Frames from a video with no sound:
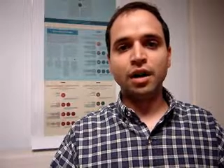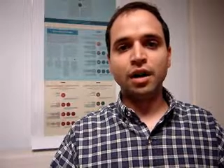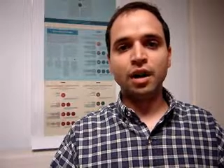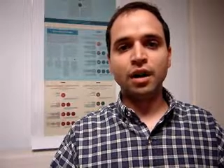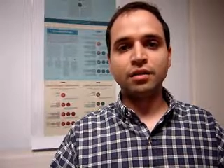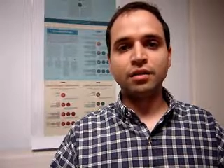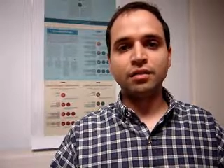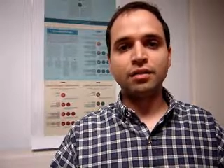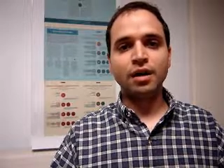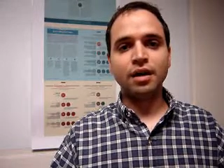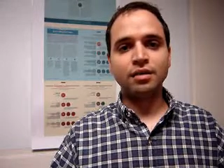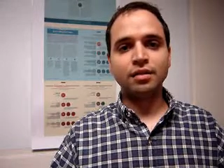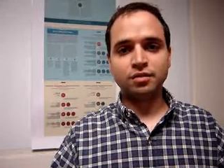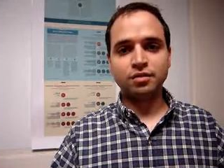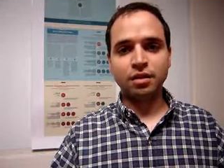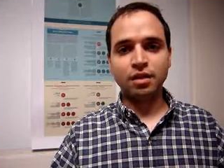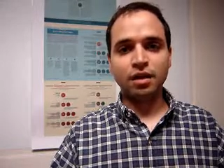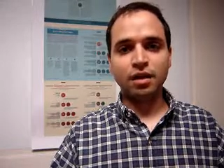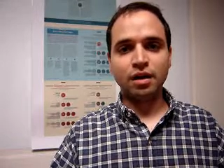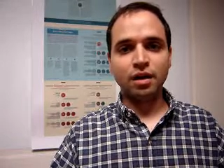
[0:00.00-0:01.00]
and
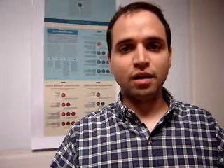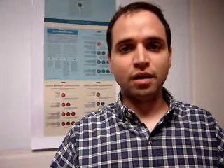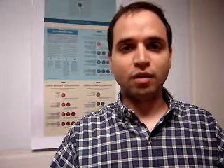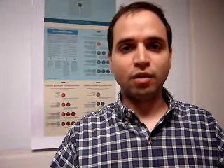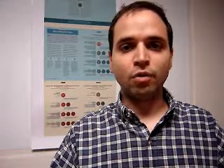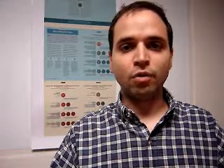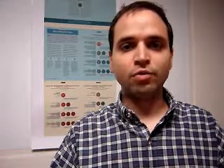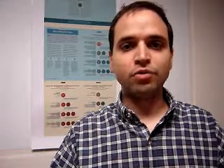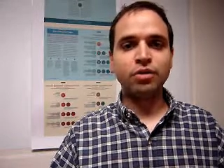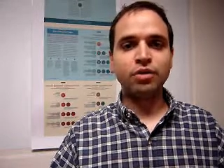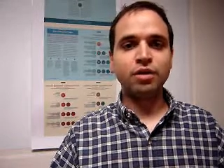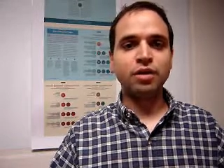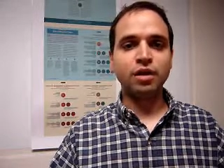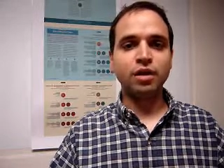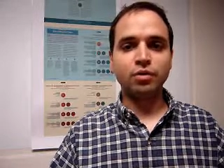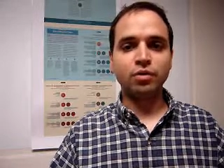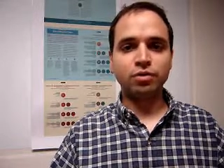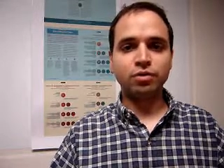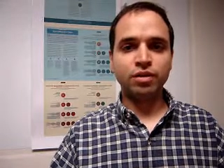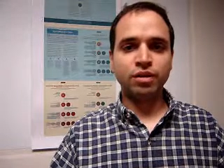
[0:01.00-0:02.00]
that's obviously
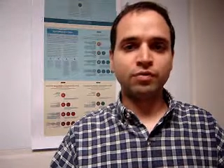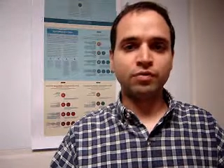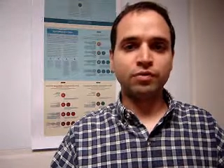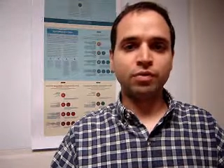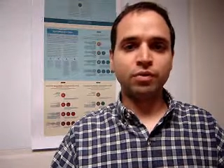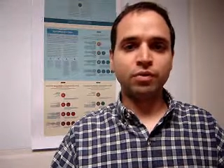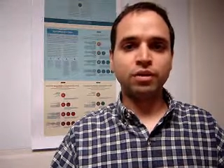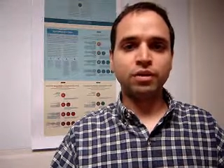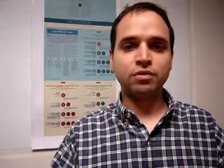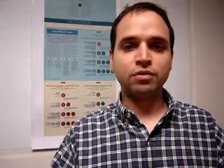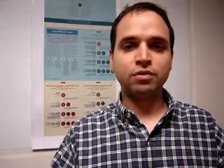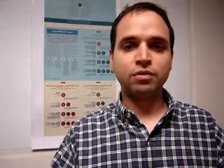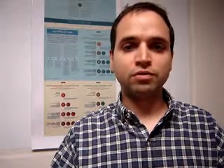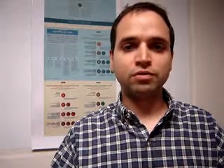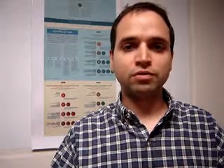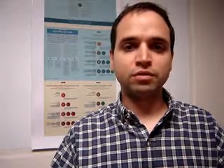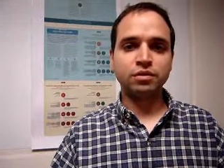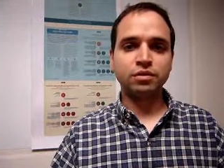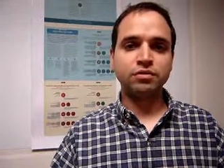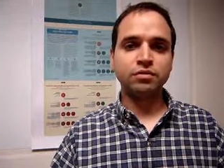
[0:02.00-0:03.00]
a good thing for that
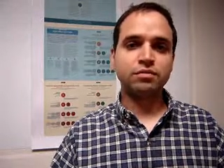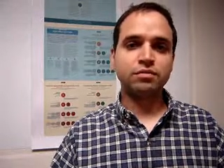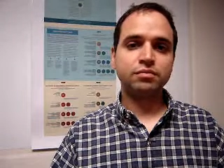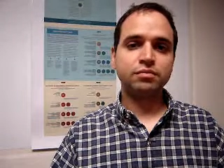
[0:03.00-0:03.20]
country.